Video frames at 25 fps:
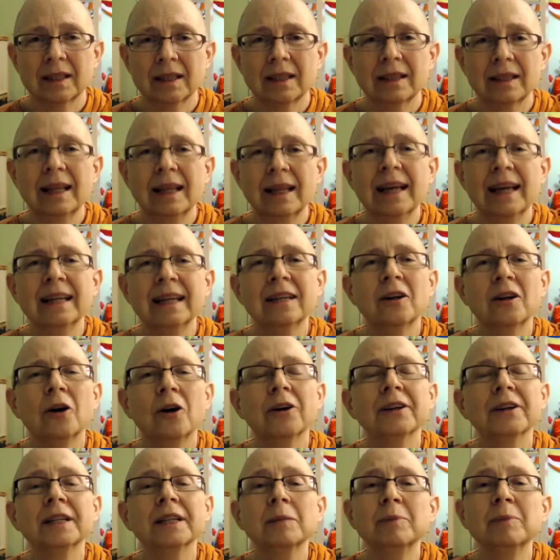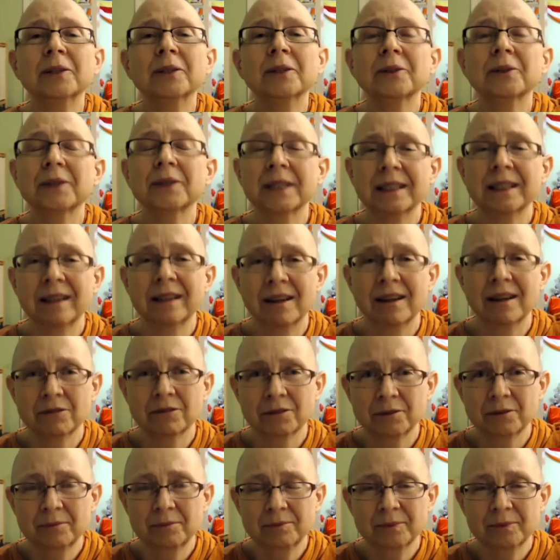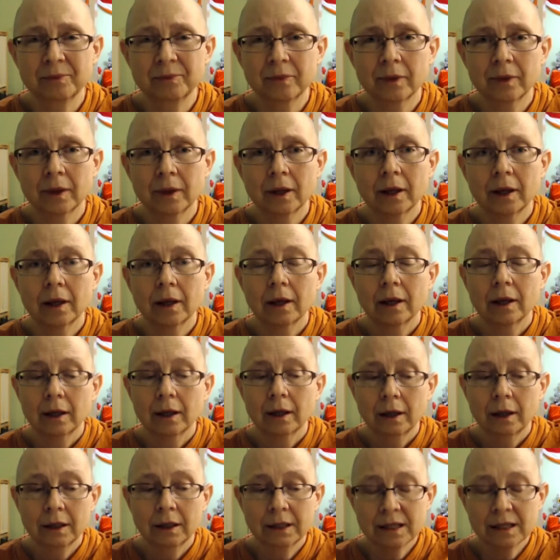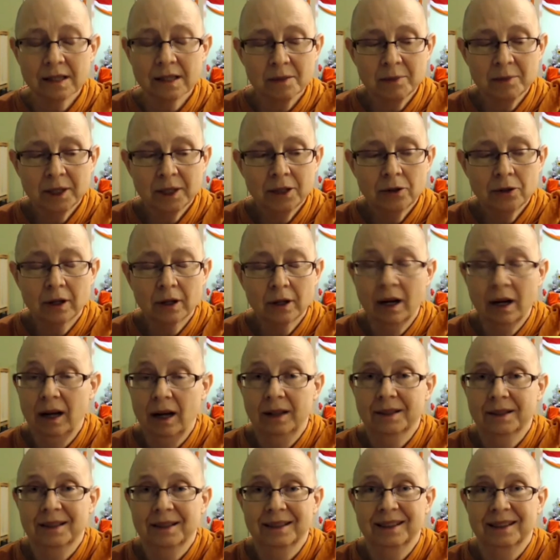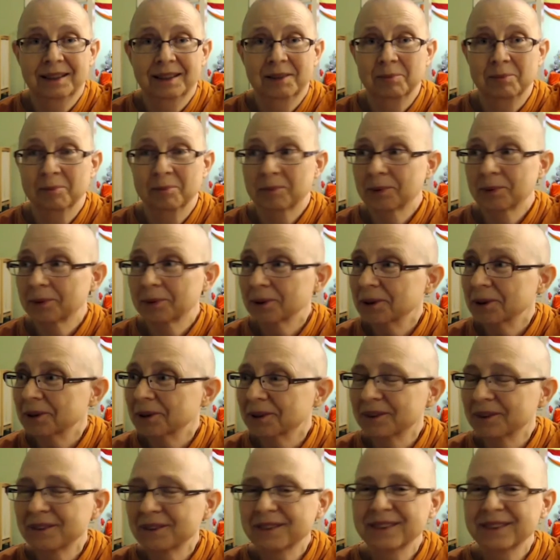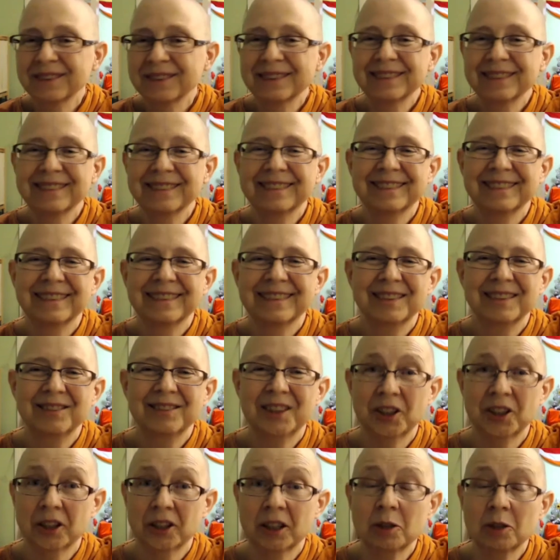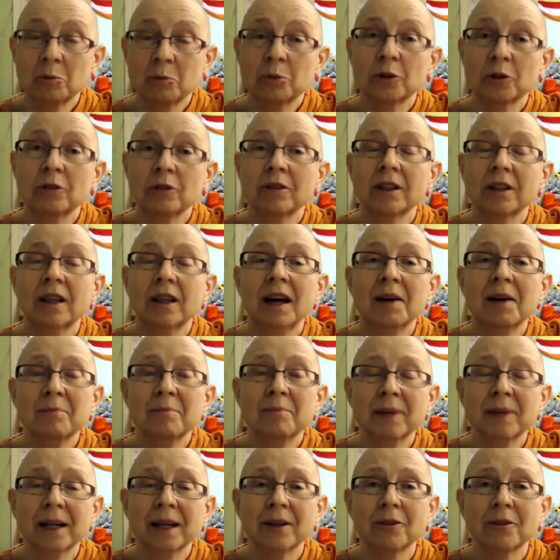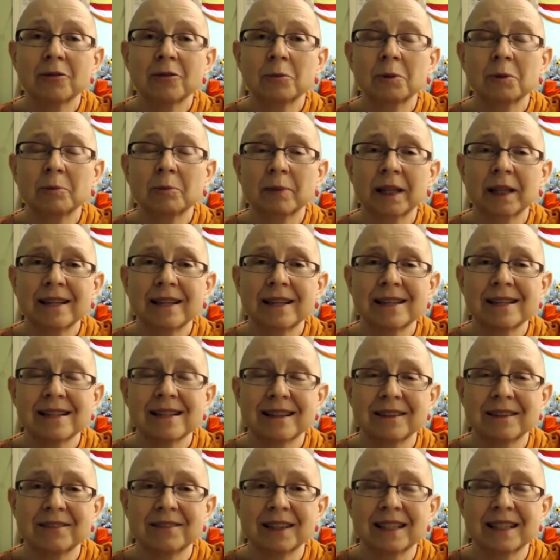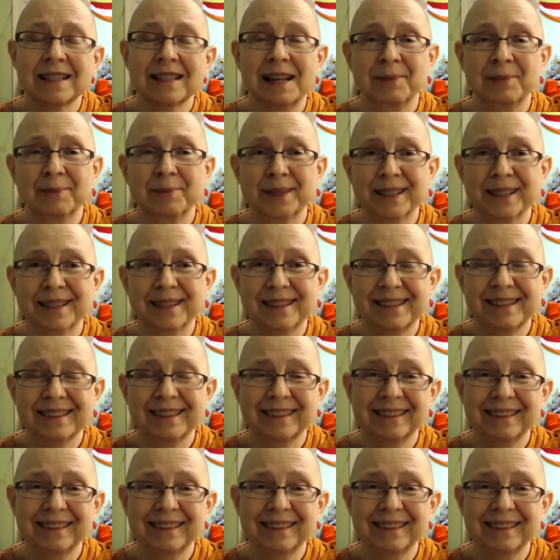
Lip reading: Let it already be good enough. It doesn't mean you can't improve, but you're going to improve a lot better from a place of acceptance